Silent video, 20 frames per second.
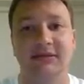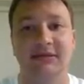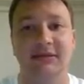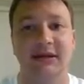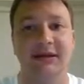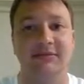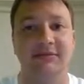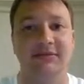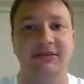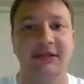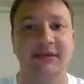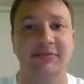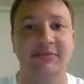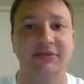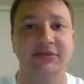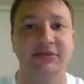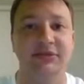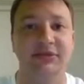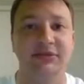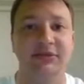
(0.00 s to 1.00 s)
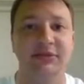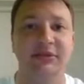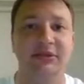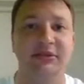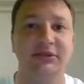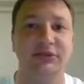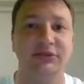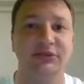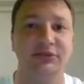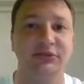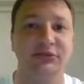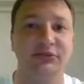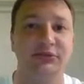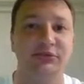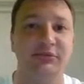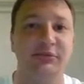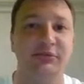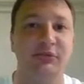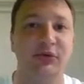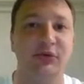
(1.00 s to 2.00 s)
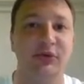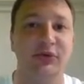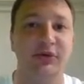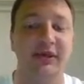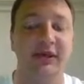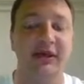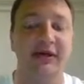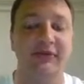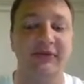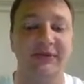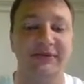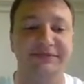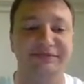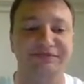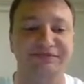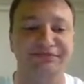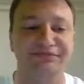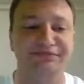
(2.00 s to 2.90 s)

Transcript: times temperature in joules per mole Kelvin